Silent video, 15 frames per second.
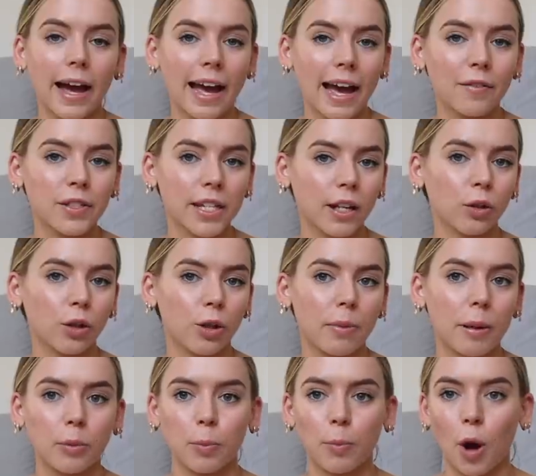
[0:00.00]
I have seen a lot of
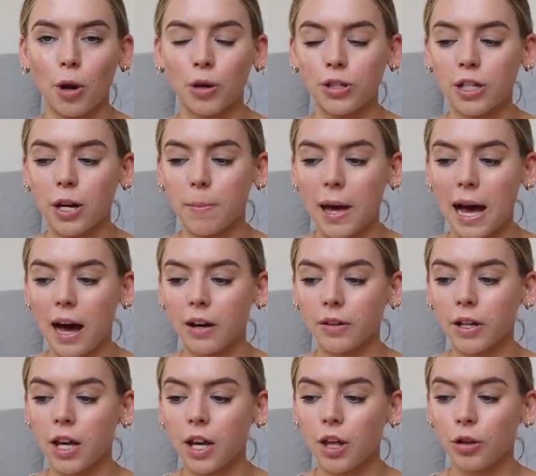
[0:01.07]
people post
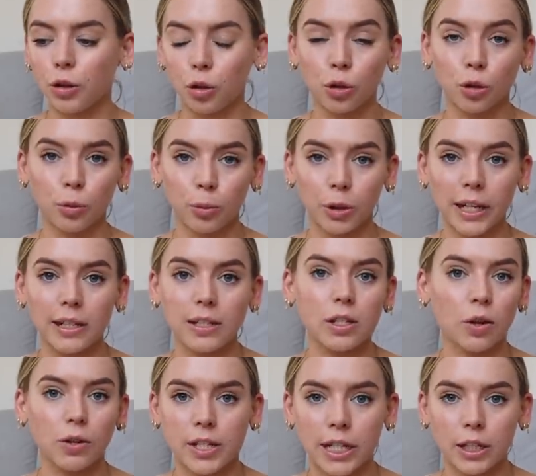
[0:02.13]
about The Cruel Prince
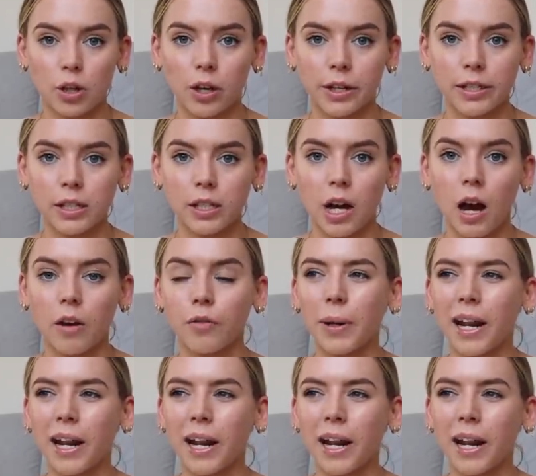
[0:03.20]
on TikTok and stuff,